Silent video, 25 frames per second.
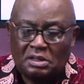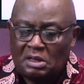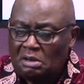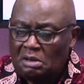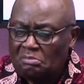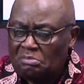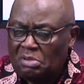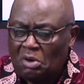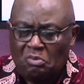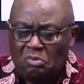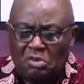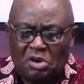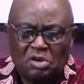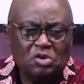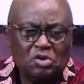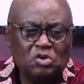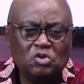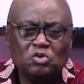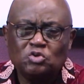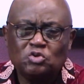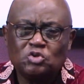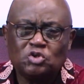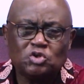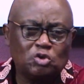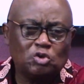But when you
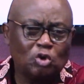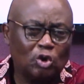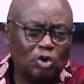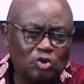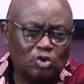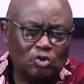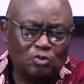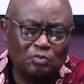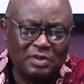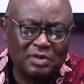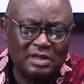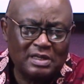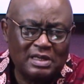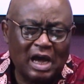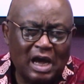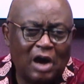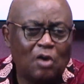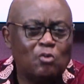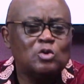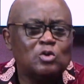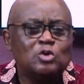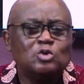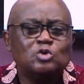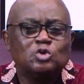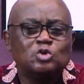insult me, I will
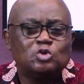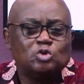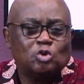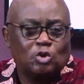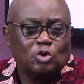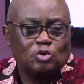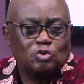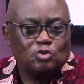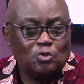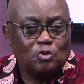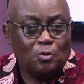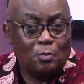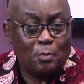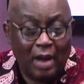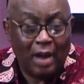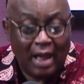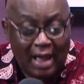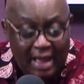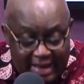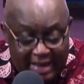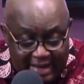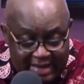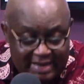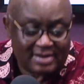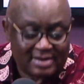insult you
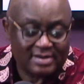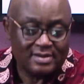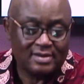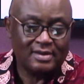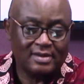back.